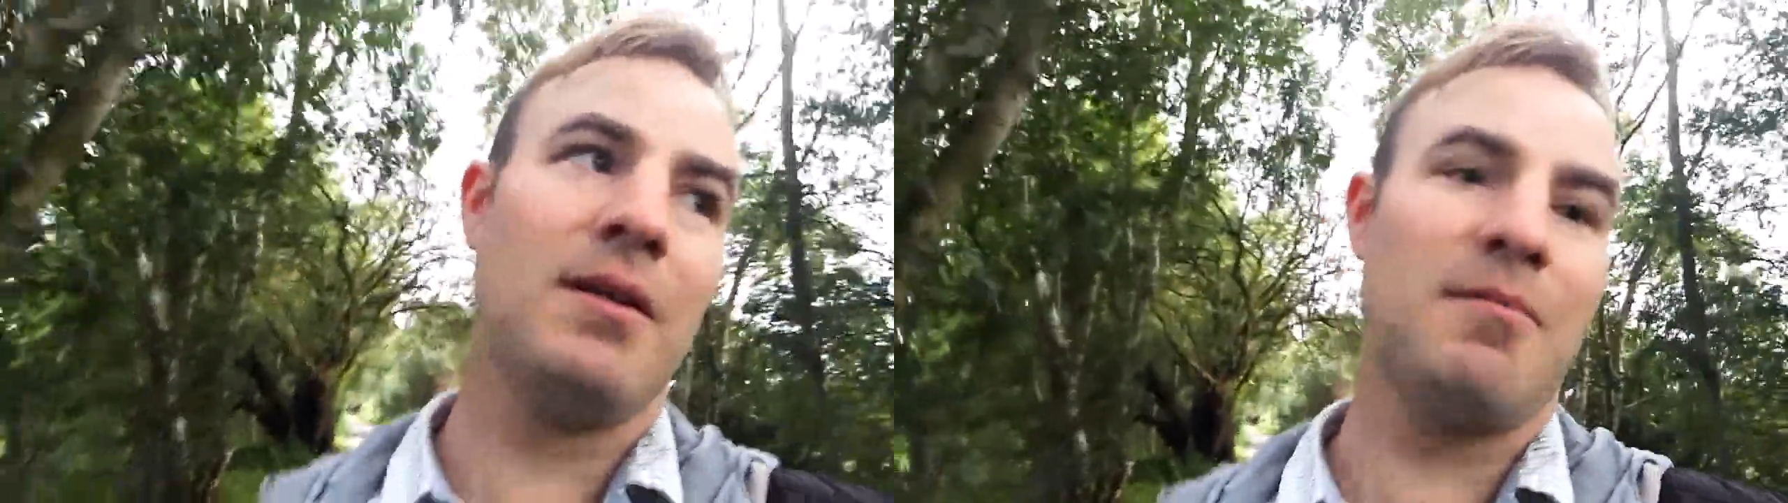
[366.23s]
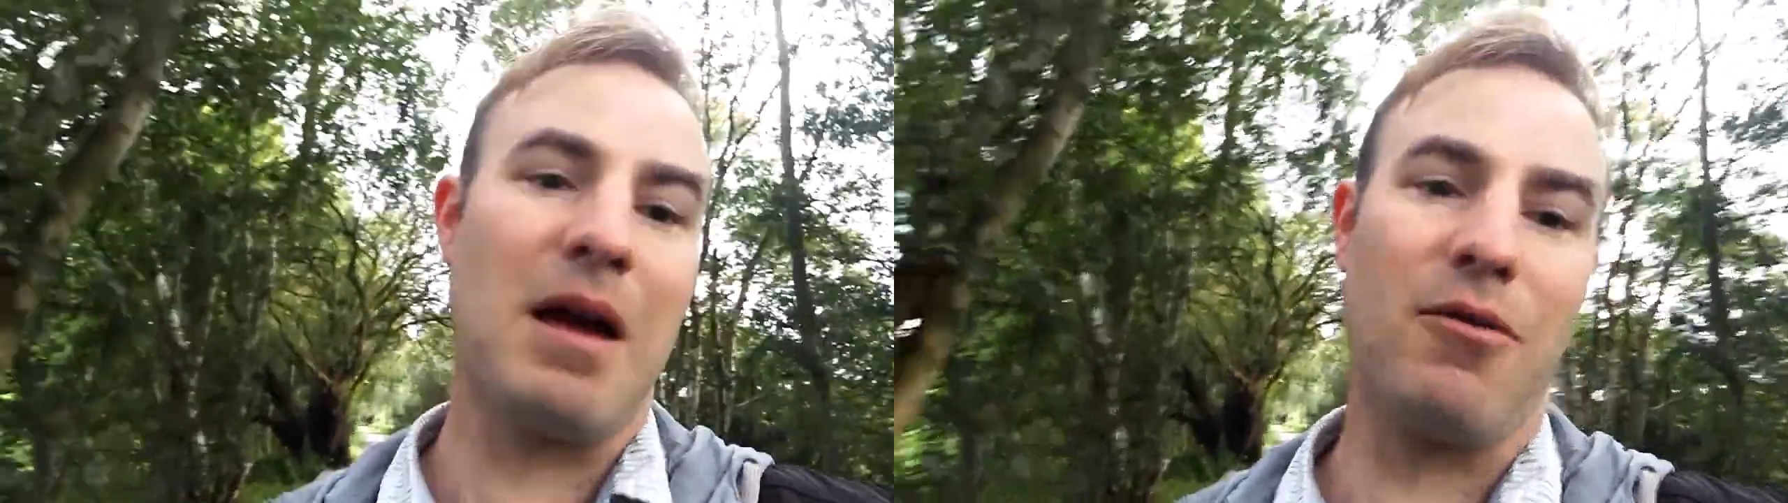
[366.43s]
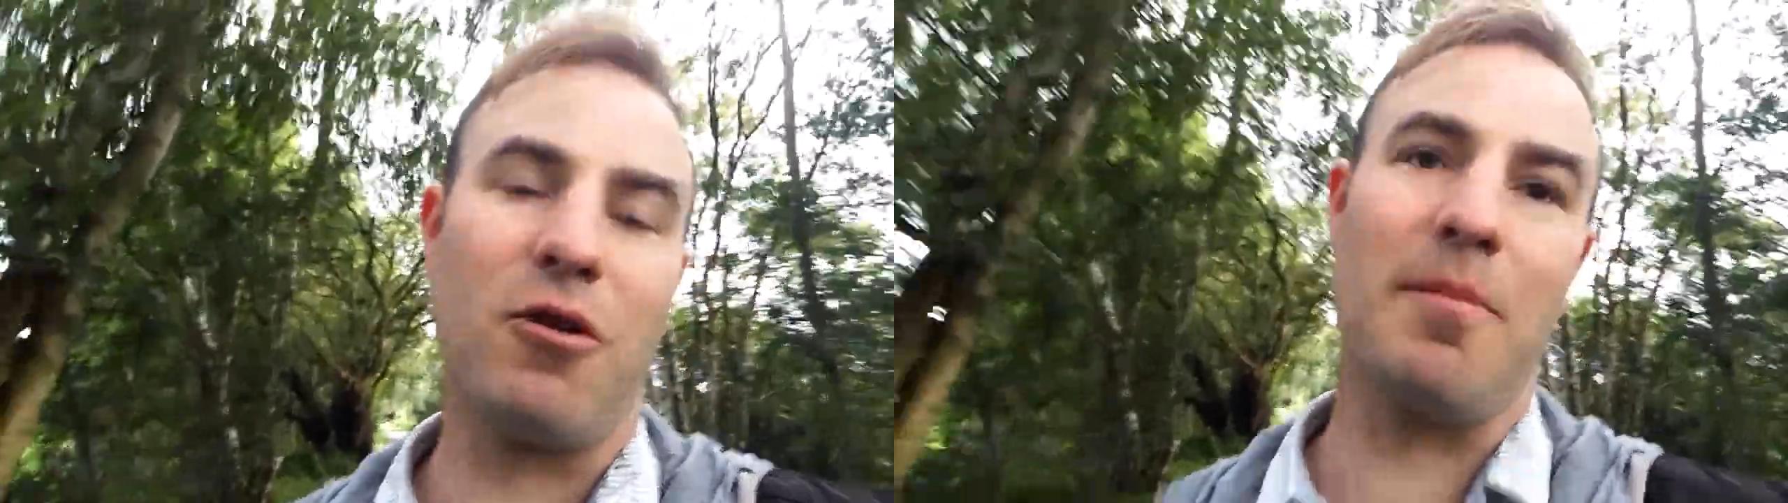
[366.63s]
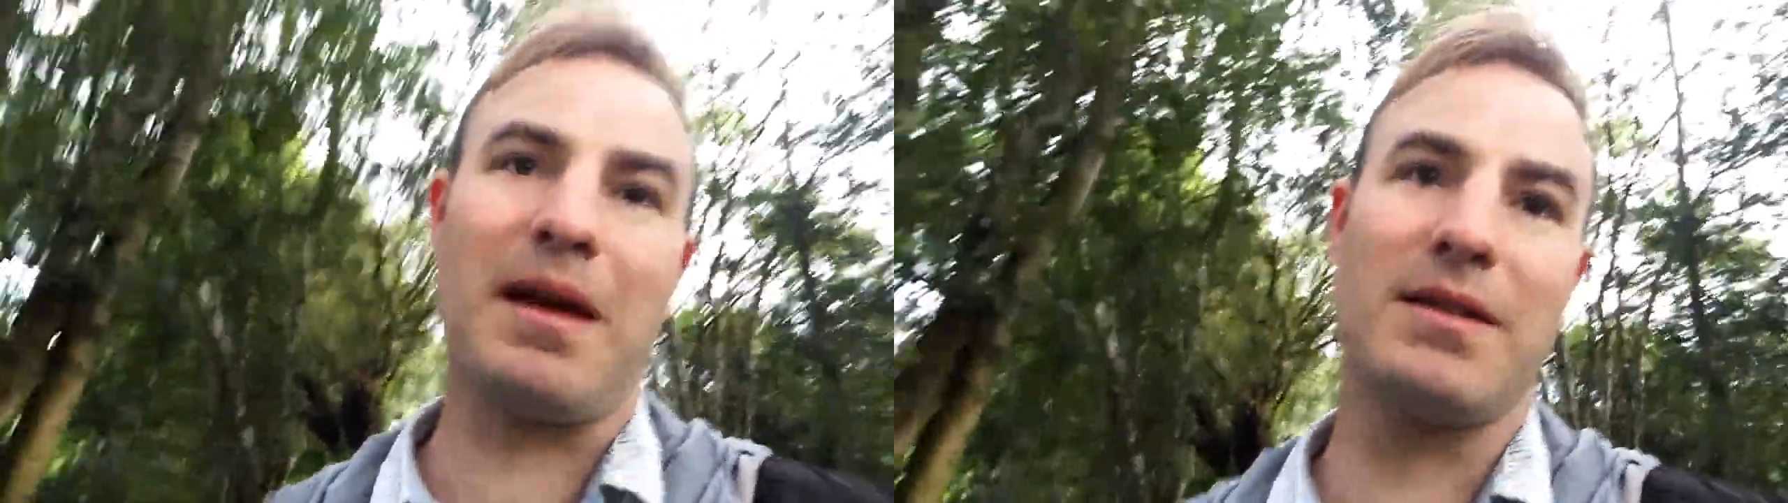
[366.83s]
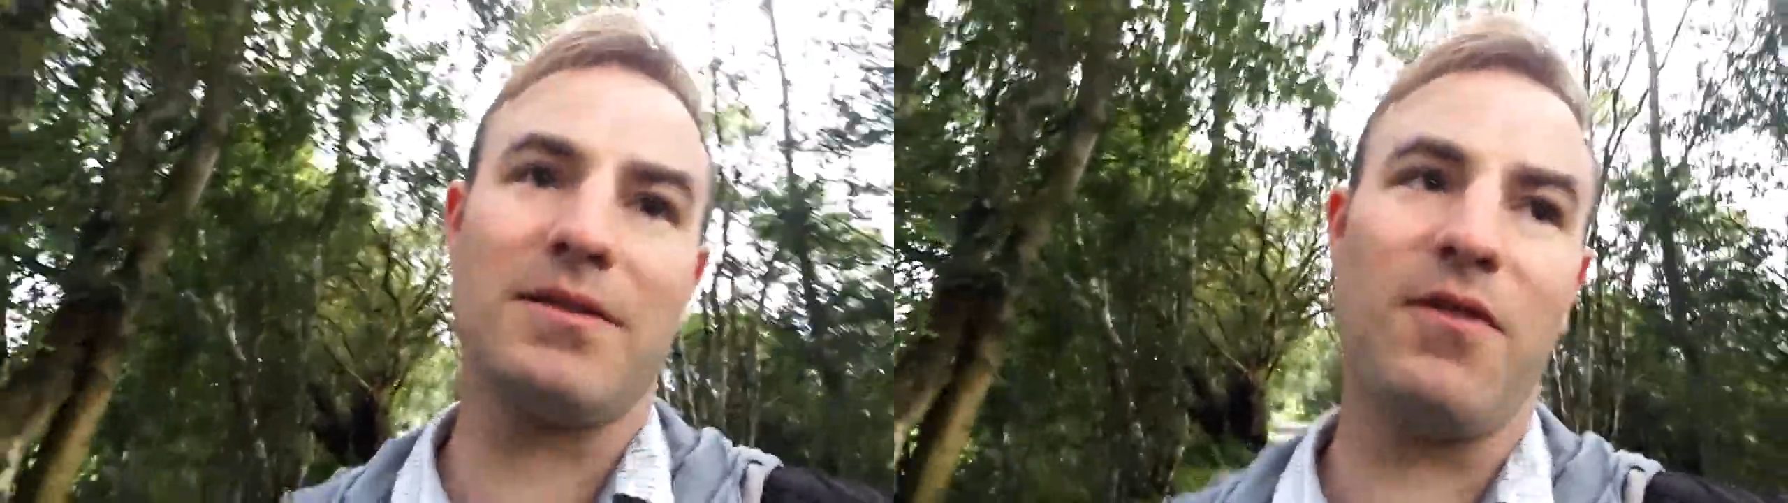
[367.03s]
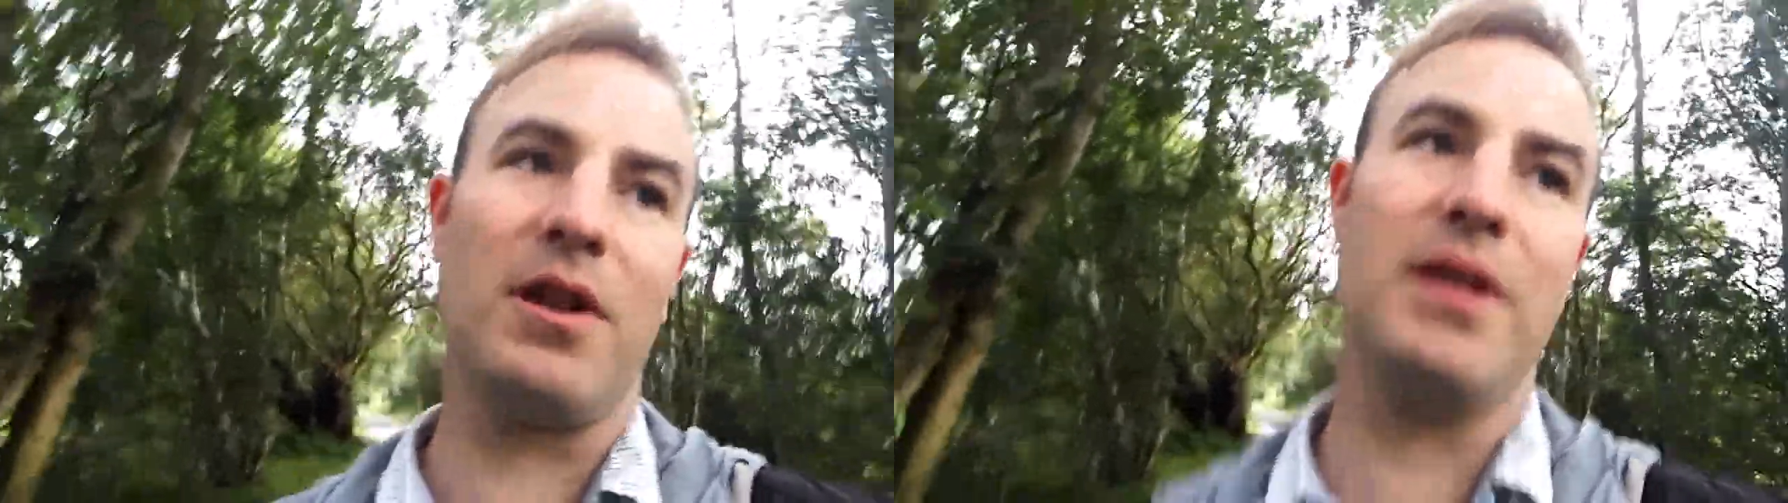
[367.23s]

Mow Cop has the folly,